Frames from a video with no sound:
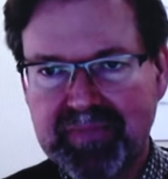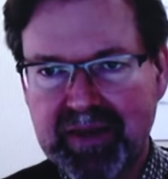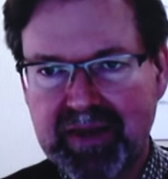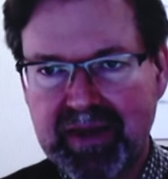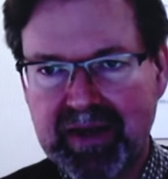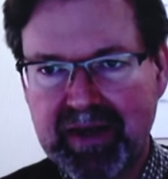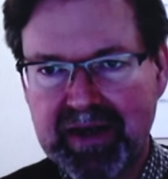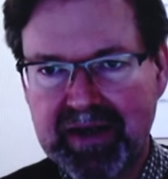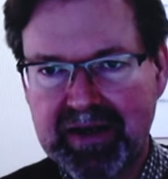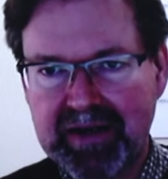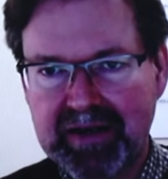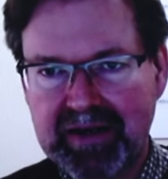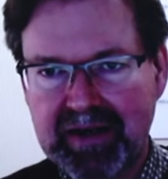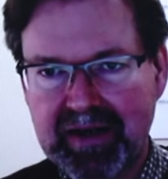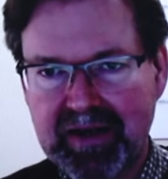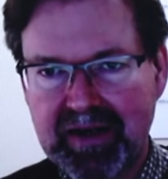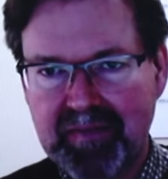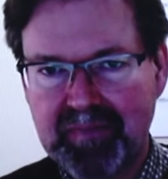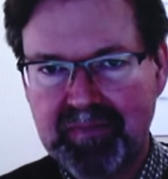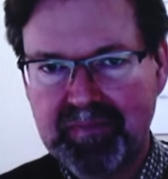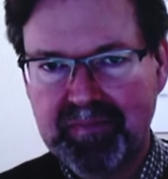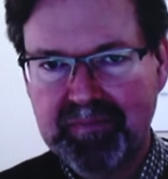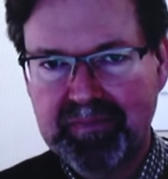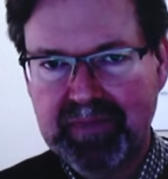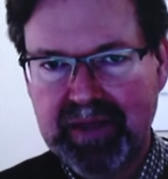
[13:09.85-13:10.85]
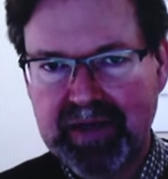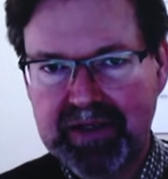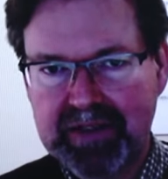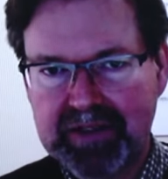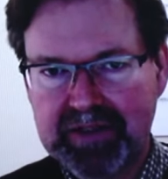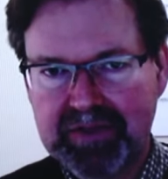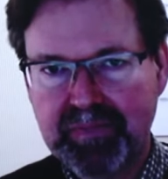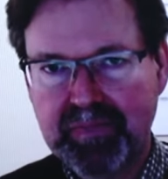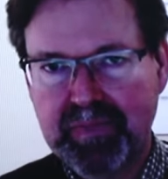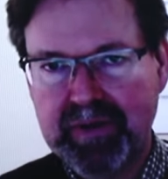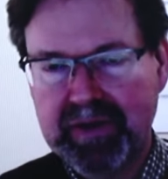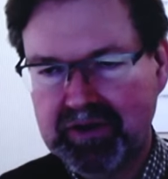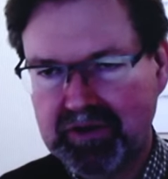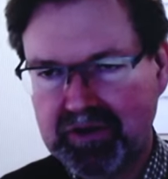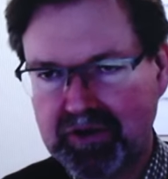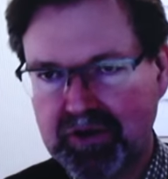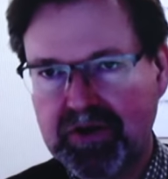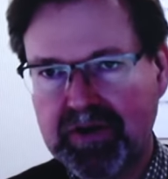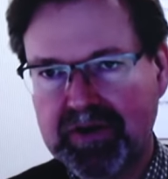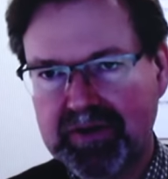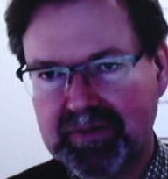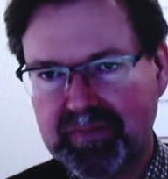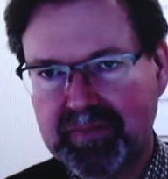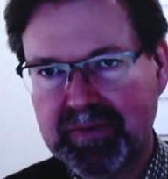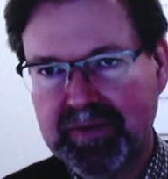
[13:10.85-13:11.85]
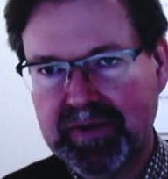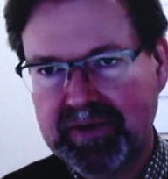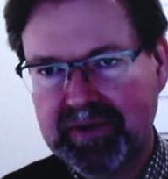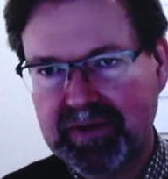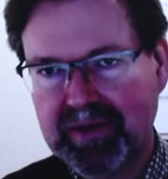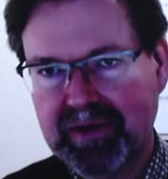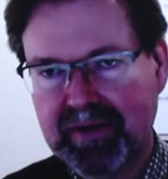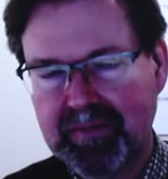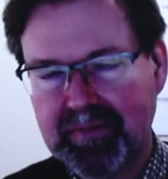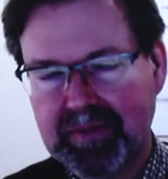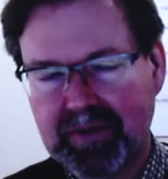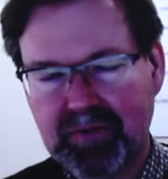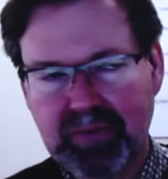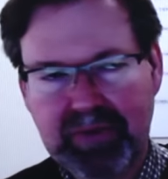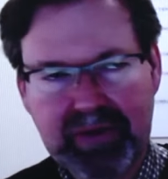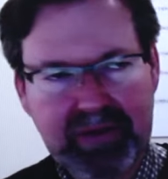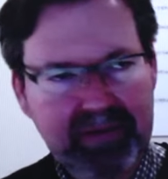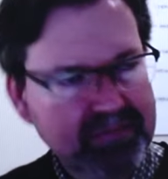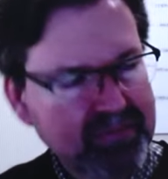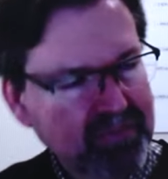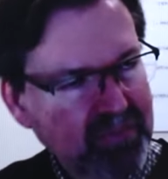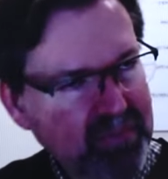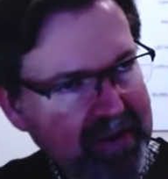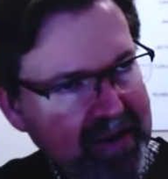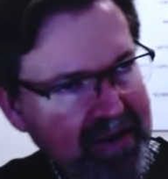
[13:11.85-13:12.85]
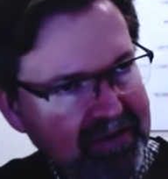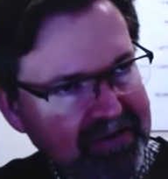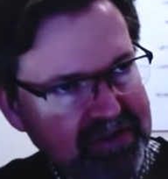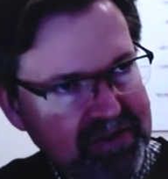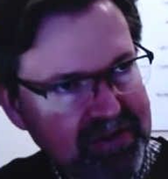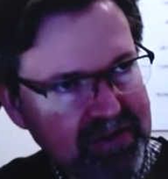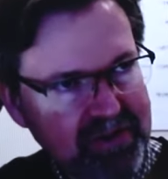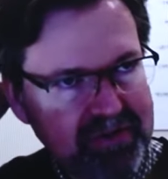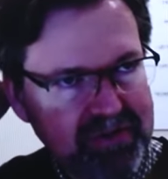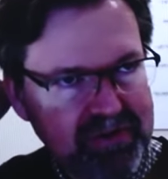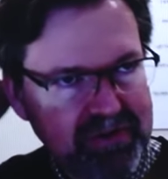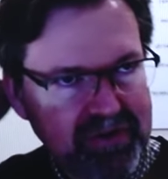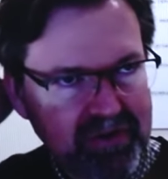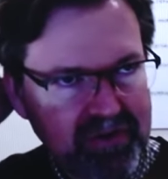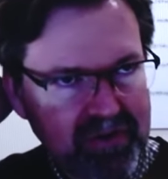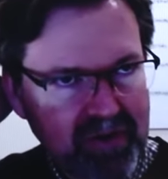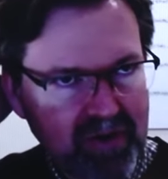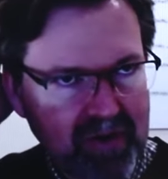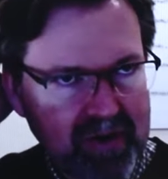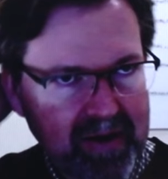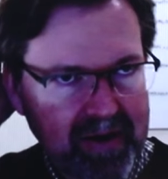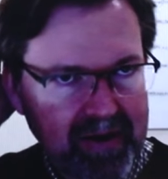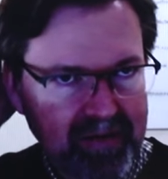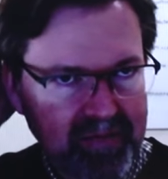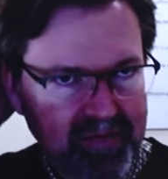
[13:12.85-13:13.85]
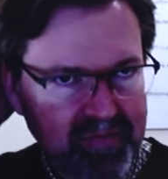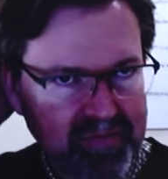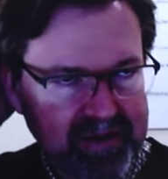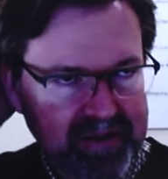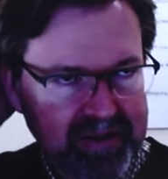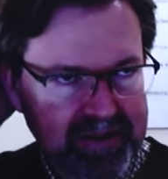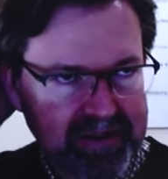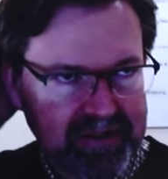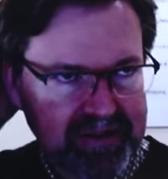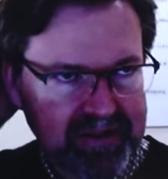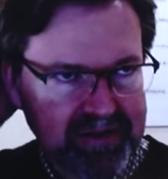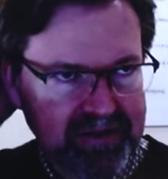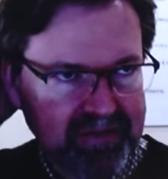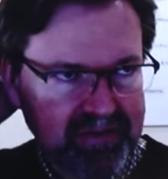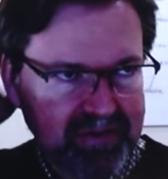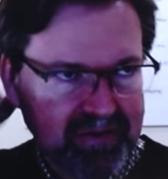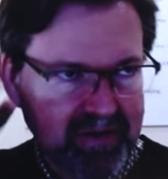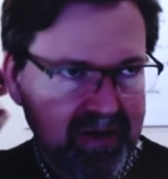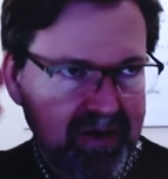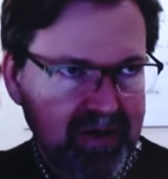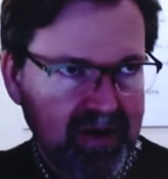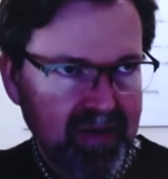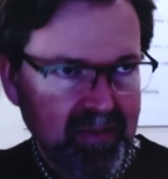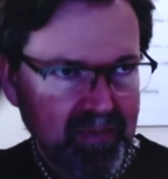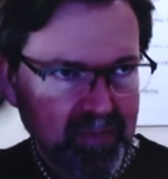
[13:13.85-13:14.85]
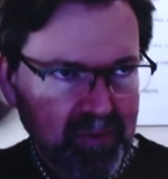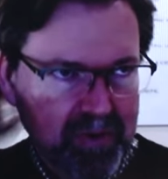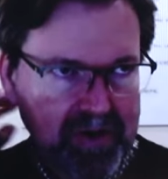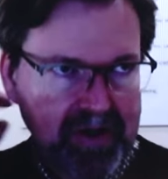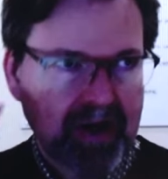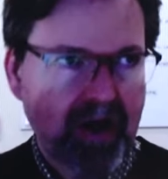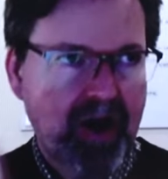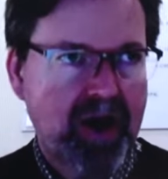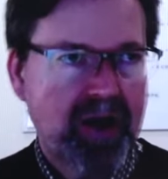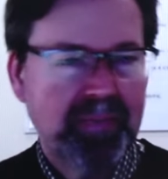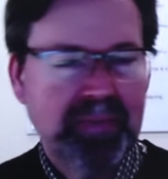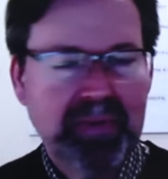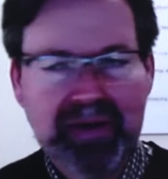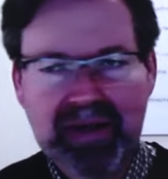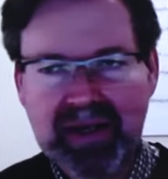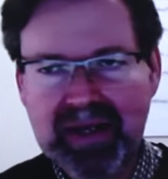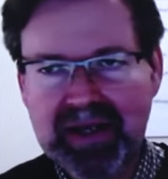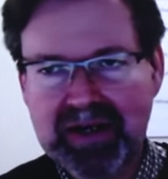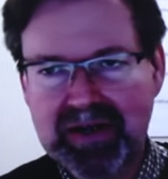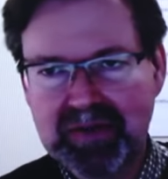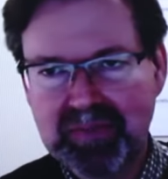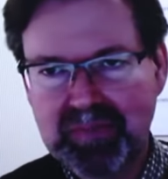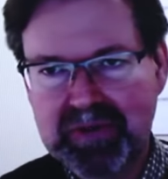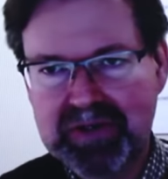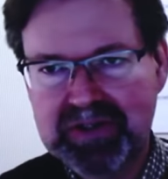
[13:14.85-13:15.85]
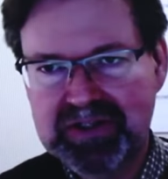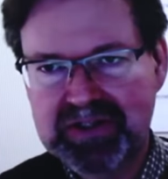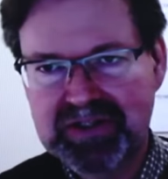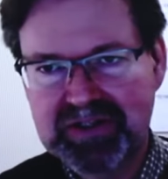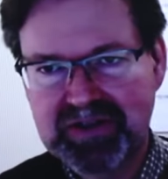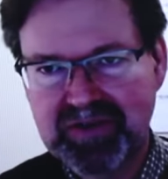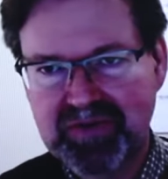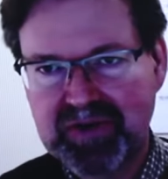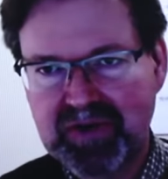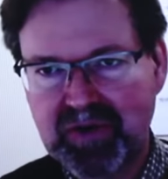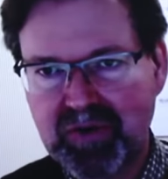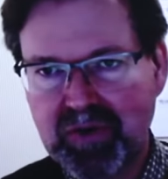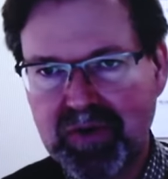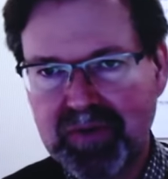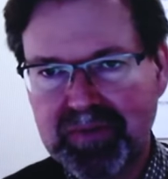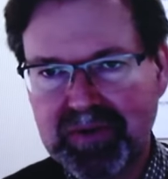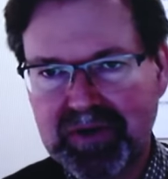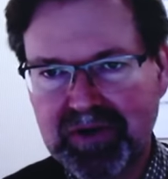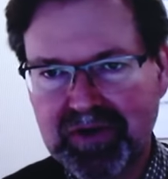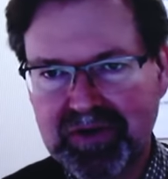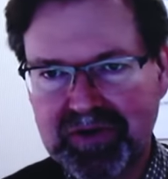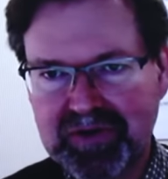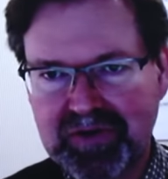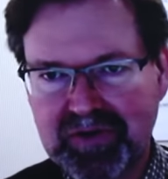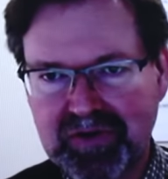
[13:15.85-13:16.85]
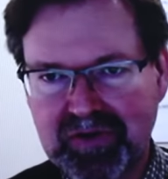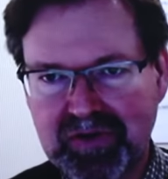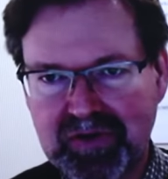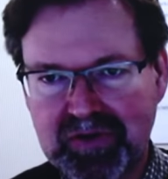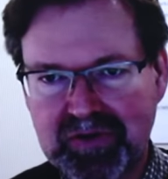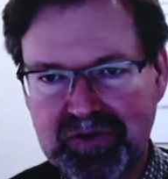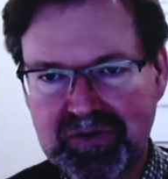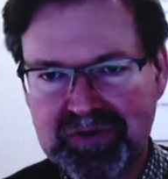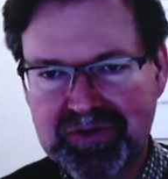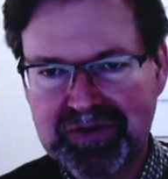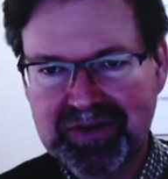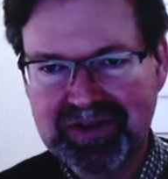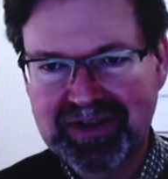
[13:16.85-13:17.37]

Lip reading: And it's been good. But I mean, we have students who know how to fix pretty complicated pieces of equipment on their own